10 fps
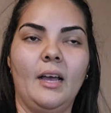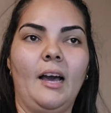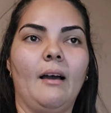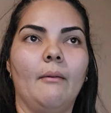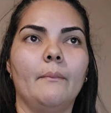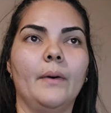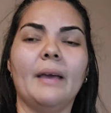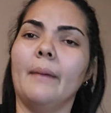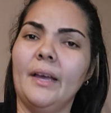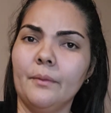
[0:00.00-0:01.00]
But
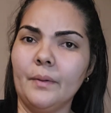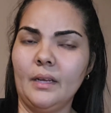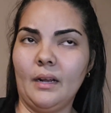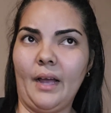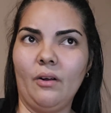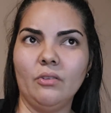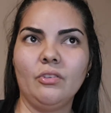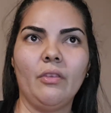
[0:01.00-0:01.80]
in my opinion, I also